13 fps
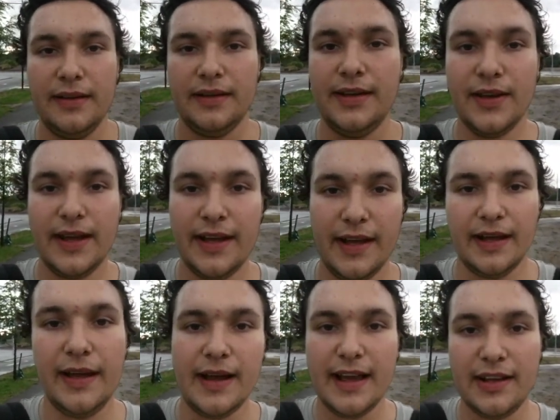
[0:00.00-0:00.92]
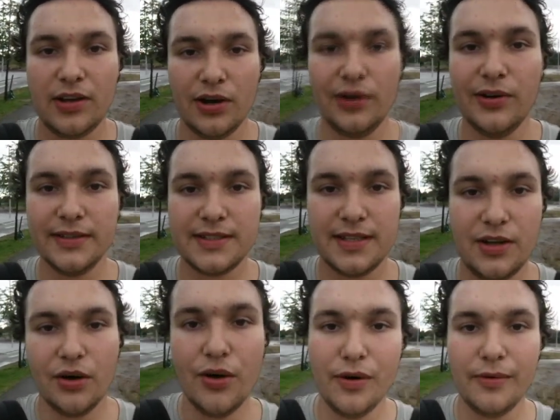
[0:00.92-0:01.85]
yeah i can't
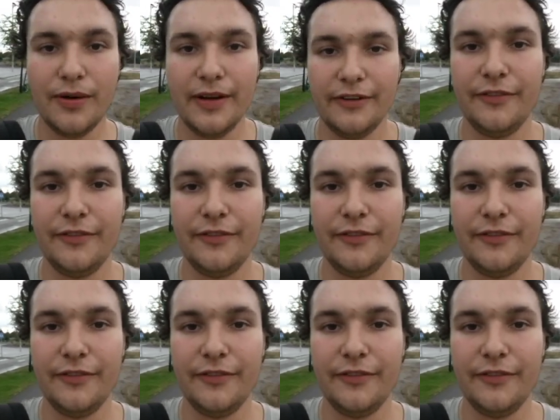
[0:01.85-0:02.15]
go